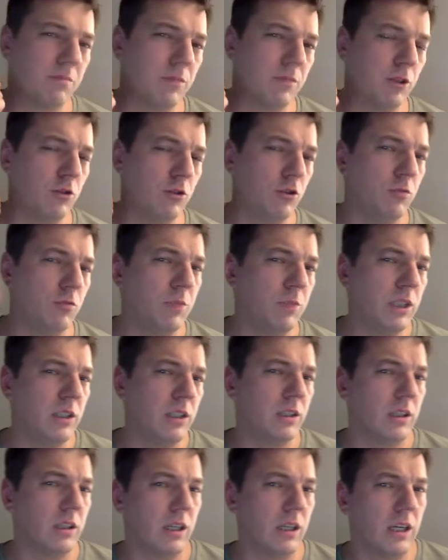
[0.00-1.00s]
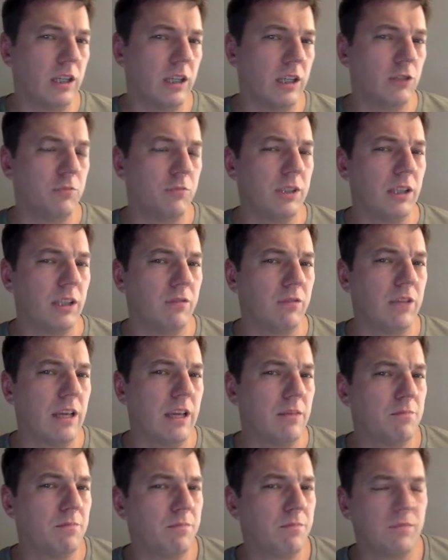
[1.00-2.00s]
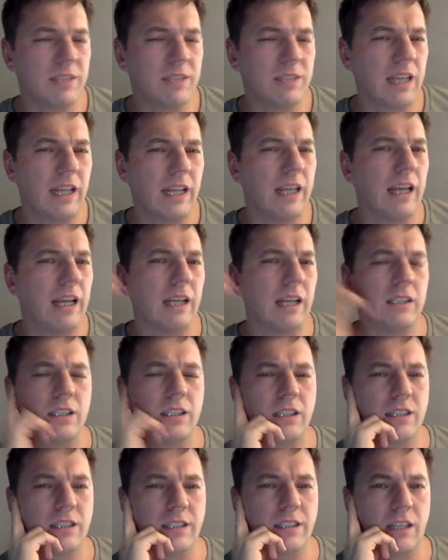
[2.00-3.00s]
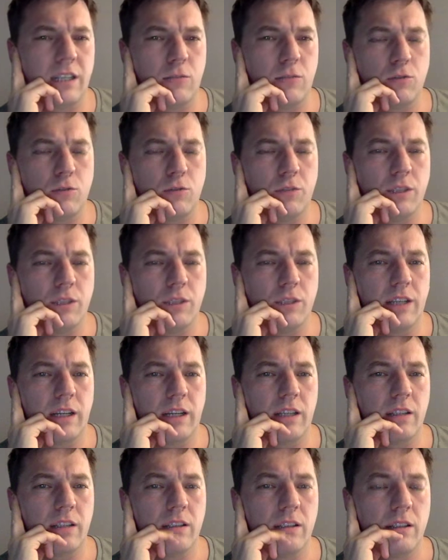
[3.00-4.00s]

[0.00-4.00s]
You mean if they say it again? I didn't understand what you mean exactly.